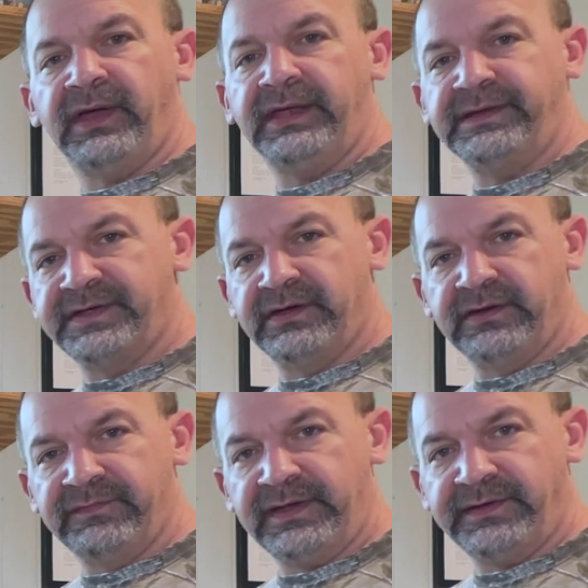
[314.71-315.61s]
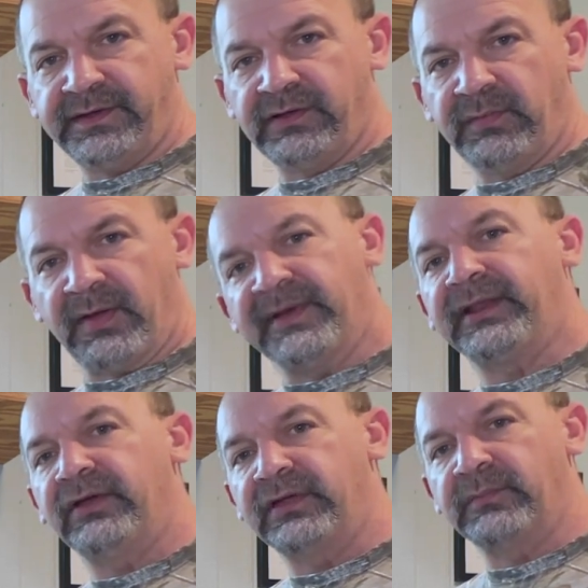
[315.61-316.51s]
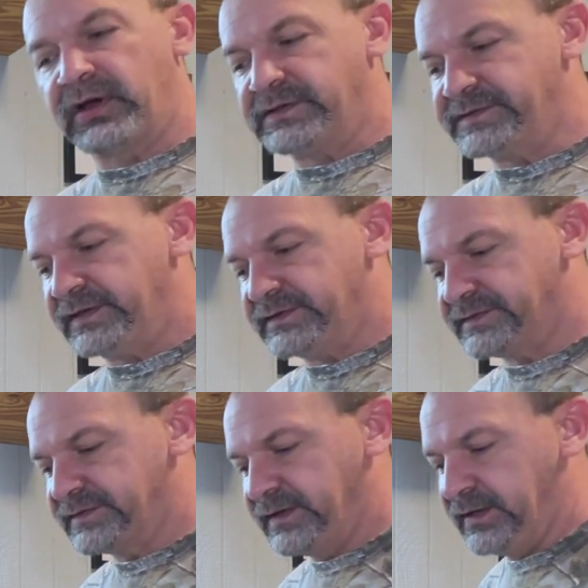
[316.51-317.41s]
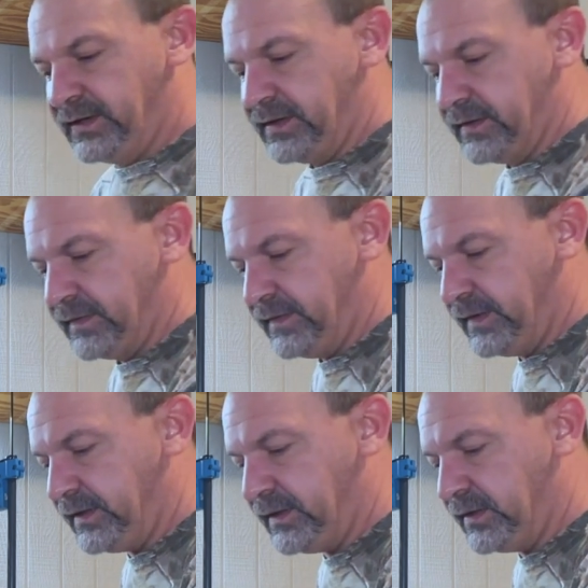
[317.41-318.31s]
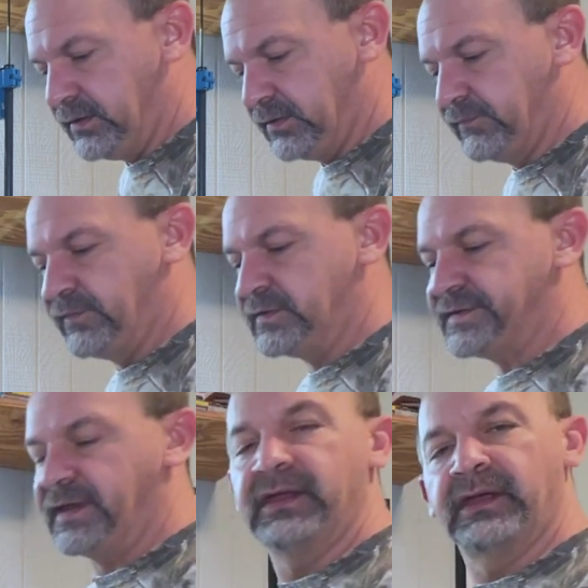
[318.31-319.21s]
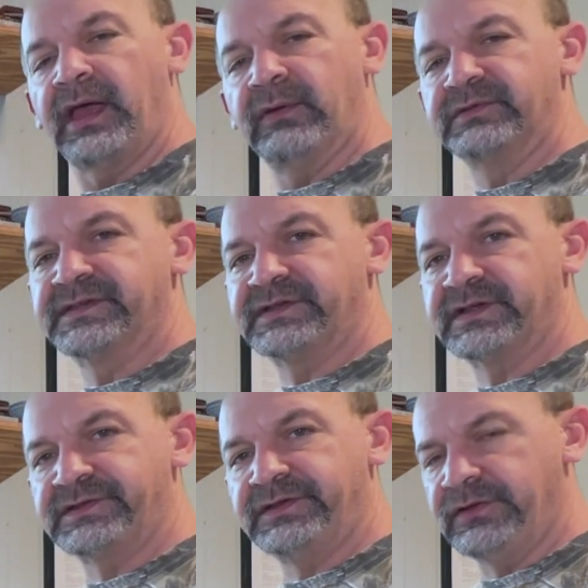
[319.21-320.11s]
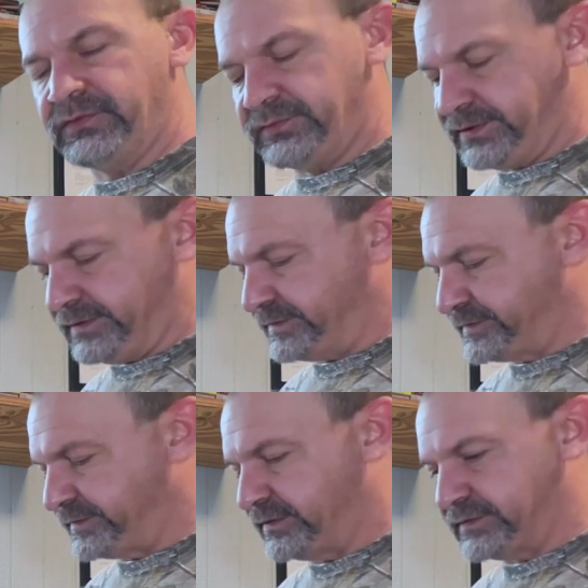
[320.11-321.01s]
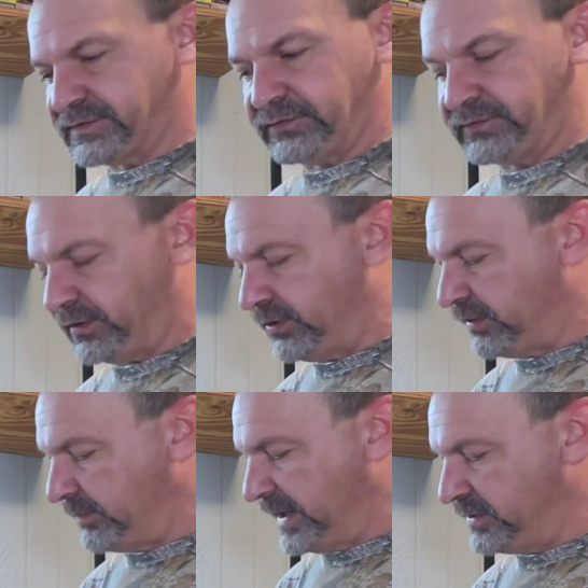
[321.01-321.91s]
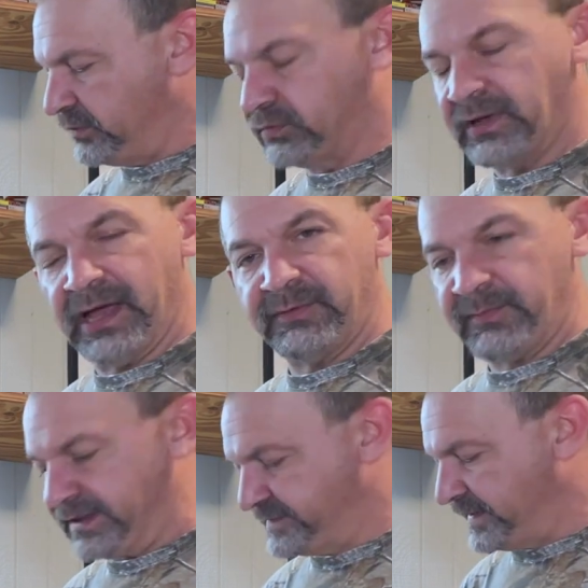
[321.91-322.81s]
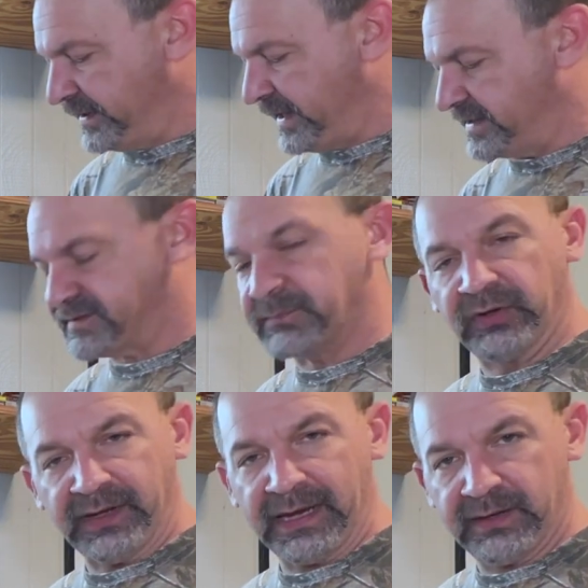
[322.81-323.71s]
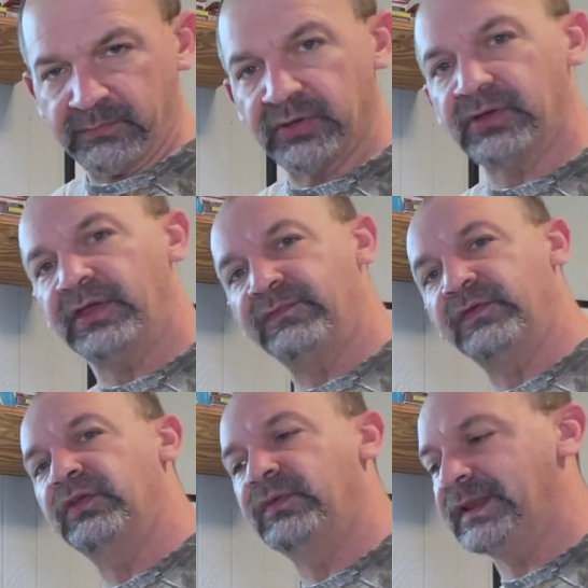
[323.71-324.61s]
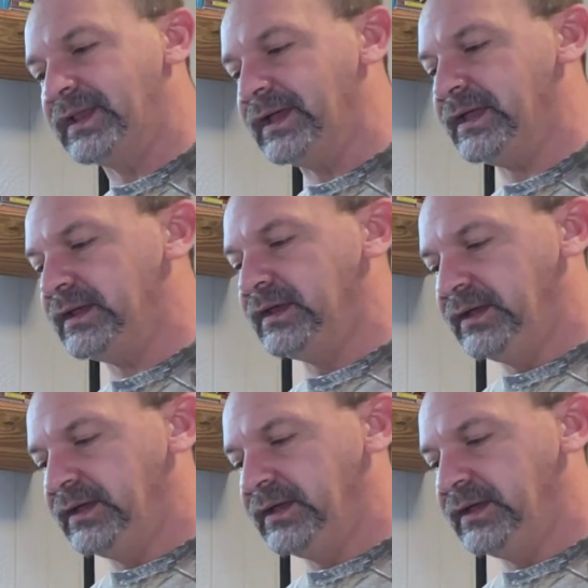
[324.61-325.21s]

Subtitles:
a ton of detail about my loading process. The first thing I would suggest you do is consult a loading manual. Lyman makes a cast bullet handbook. If you're doing lead,